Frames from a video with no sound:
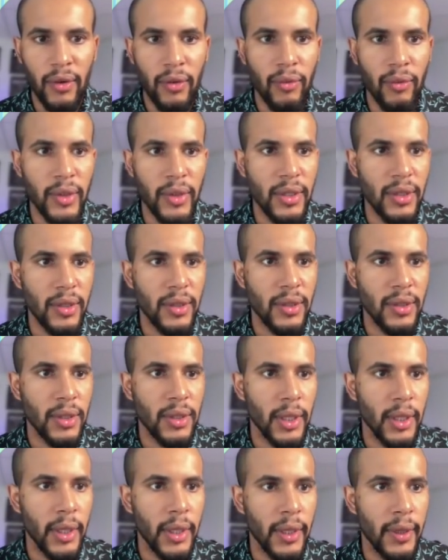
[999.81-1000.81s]
which is
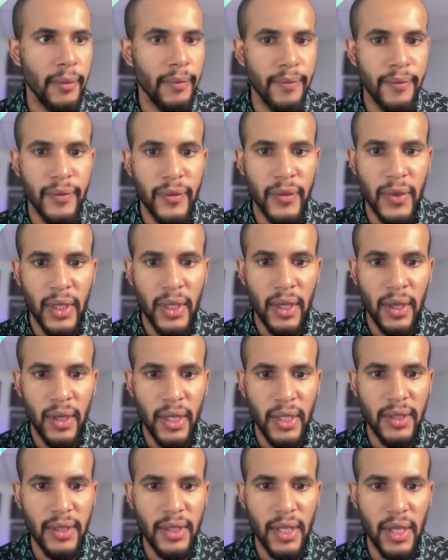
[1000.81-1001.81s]

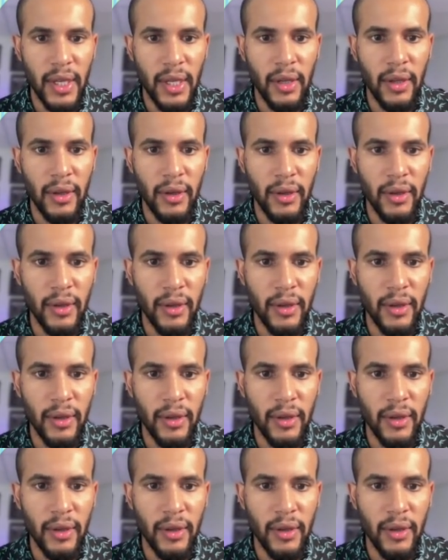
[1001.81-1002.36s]
let's say